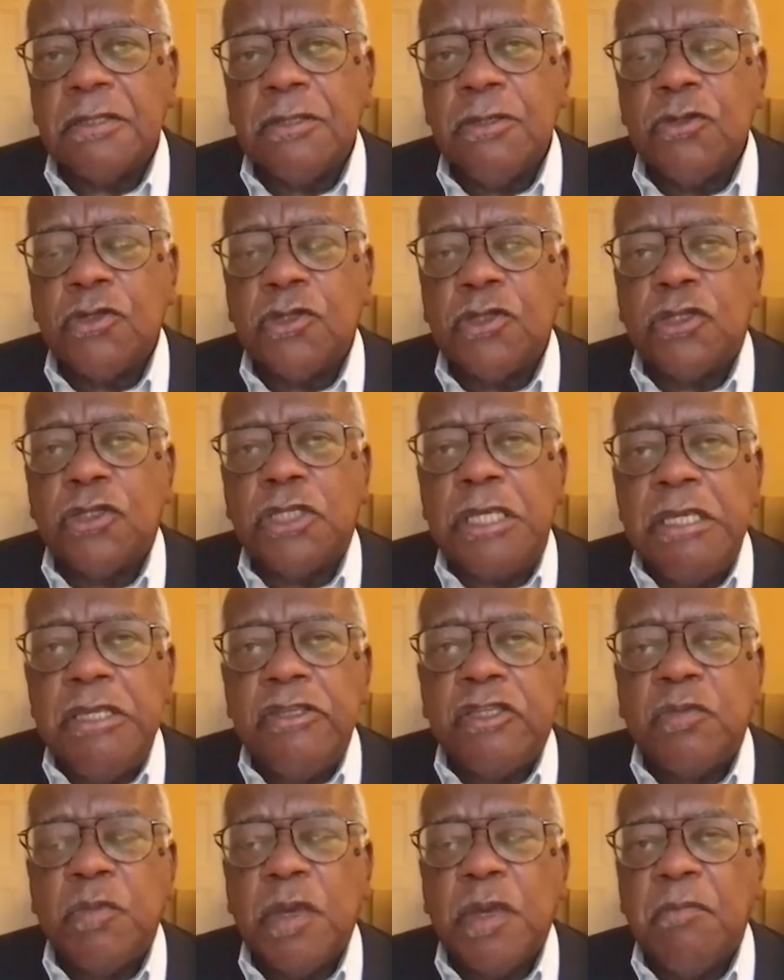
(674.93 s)
used to
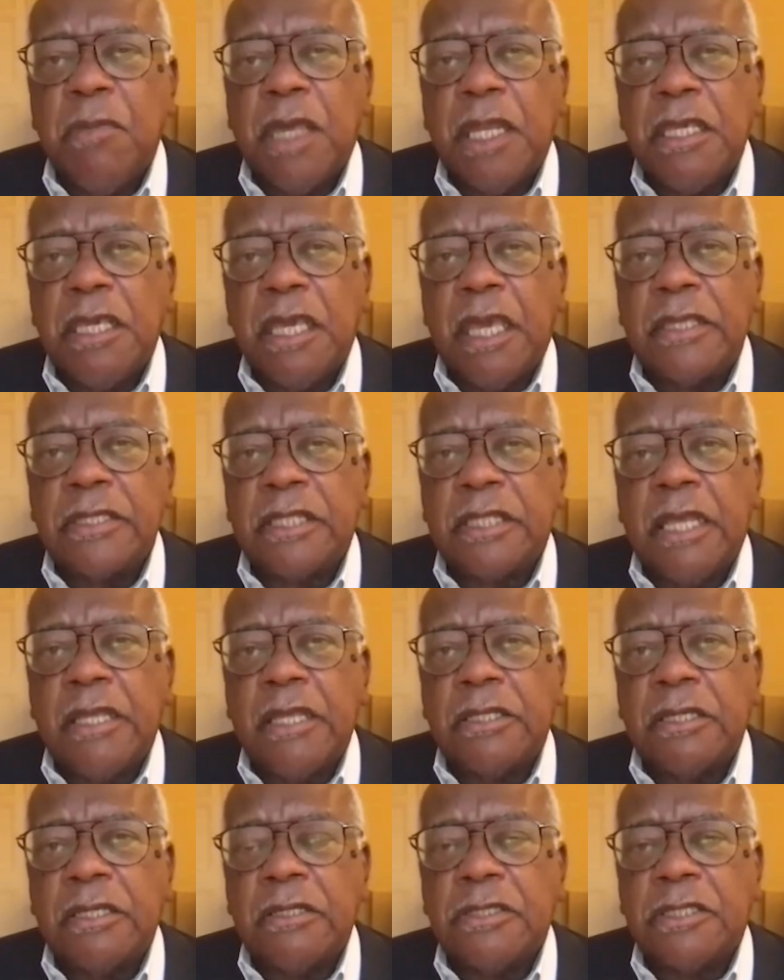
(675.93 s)
tease me many years
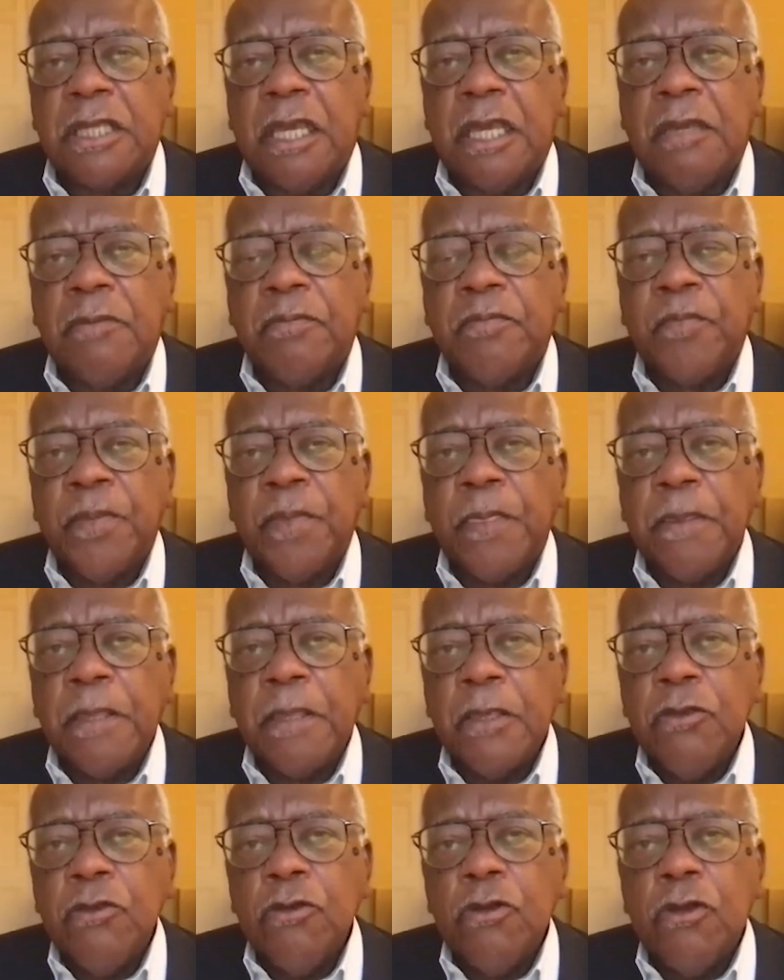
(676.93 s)
later and say,
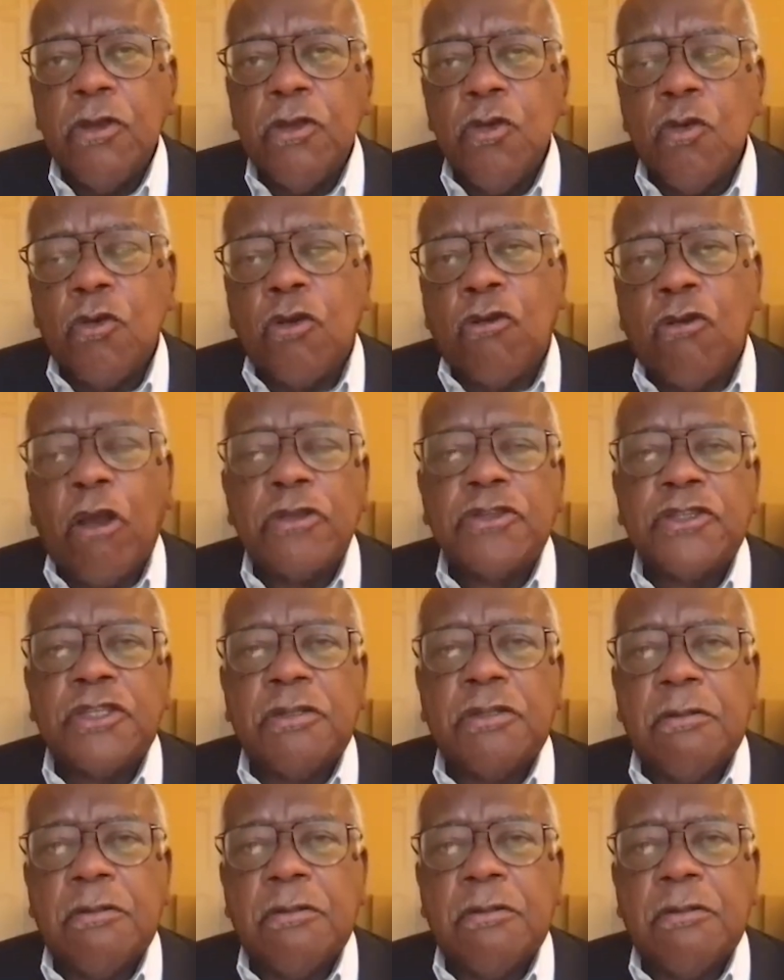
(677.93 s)
you know, you crossed